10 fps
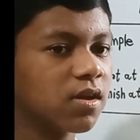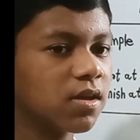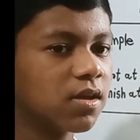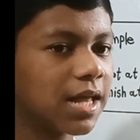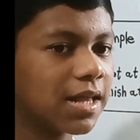
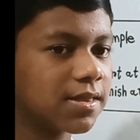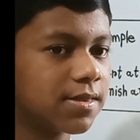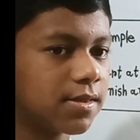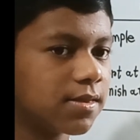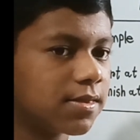That
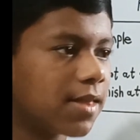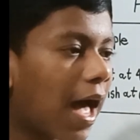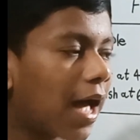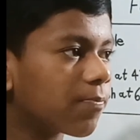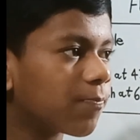
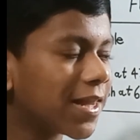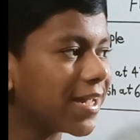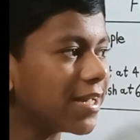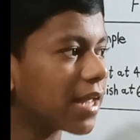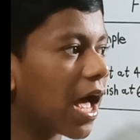the
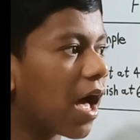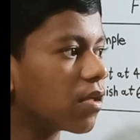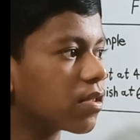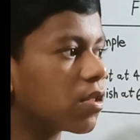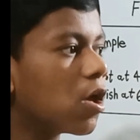playing
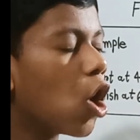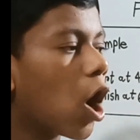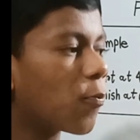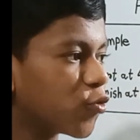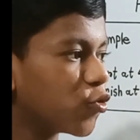tasks of
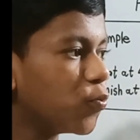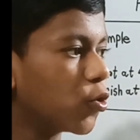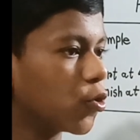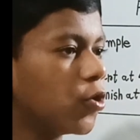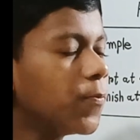
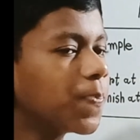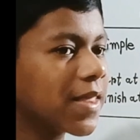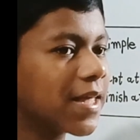tomorrow